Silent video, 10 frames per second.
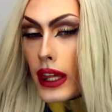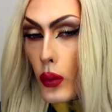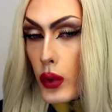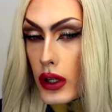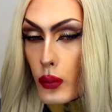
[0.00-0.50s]

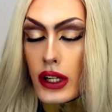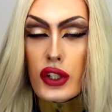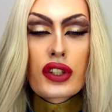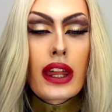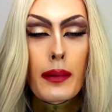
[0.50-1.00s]
it worked? What
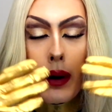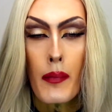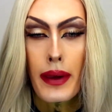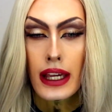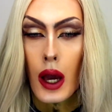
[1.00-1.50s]
did you think about
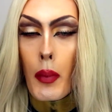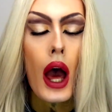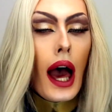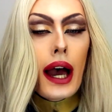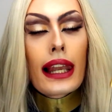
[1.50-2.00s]
my makeup?
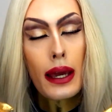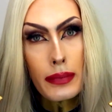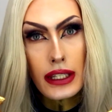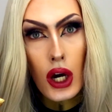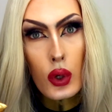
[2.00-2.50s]
Let
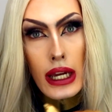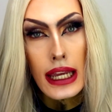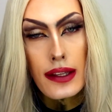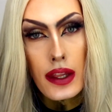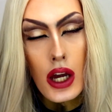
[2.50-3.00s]
me know
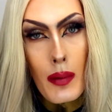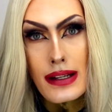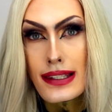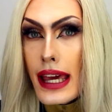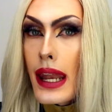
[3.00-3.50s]
in the
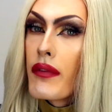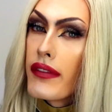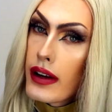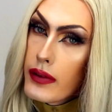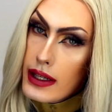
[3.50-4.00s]
comments and I'm
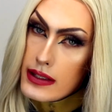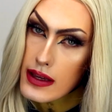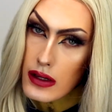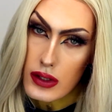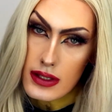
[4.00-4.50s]
very
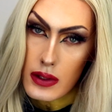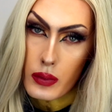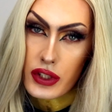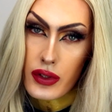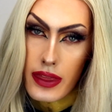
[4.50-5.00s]
excited to see
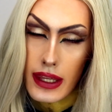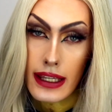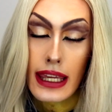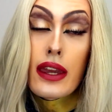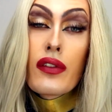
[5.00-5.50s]
what you
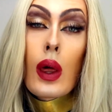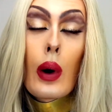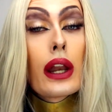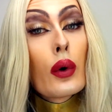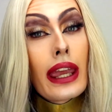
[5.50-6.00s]
think. Even though
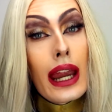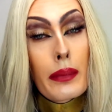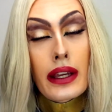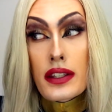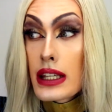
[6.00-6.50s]
I don't care
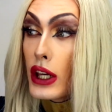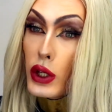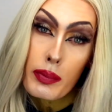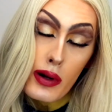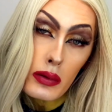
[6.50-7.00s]
because
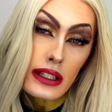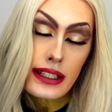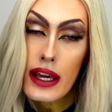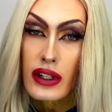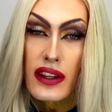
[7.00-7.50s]
you probably
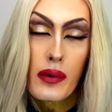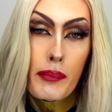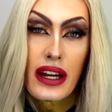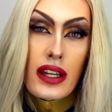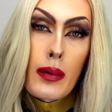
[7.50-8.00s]
never even
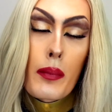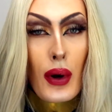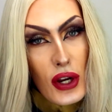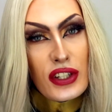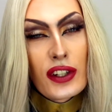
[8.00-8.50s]
picked up a
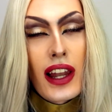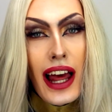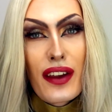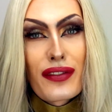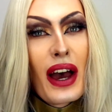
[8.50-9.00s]
brush in your
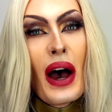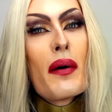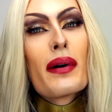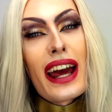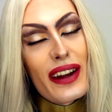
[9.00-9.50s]
life.
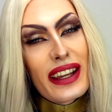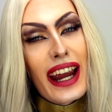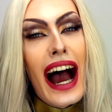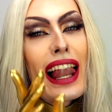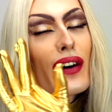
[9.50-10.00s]
But I don't
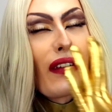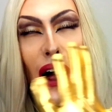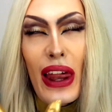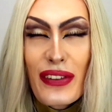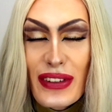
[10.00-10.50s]
care, I love
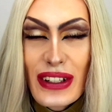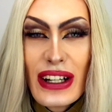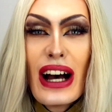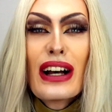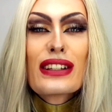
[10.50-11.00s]
all of you.
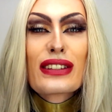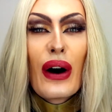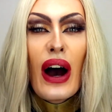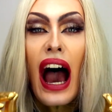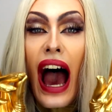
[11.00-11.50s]

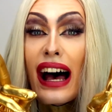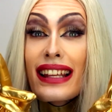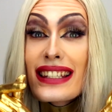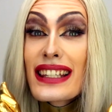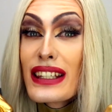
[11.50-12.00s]
So I'll
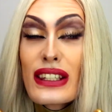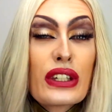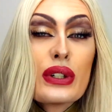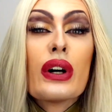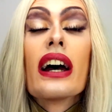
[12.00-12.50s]
see
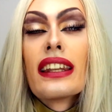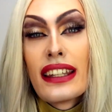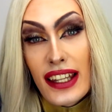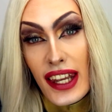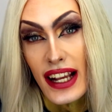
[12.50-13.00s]
you
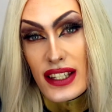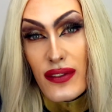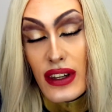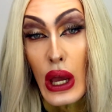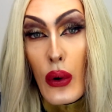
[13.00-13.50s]
in the next
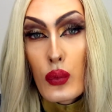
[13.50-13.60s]
video.